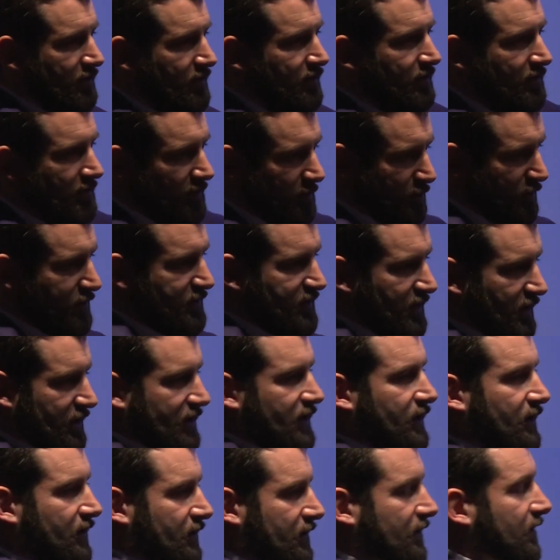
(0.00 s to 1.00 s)
the
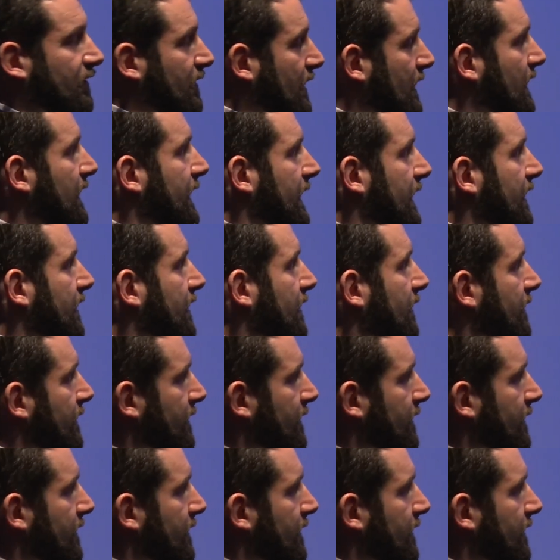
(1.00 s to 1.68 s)
particular link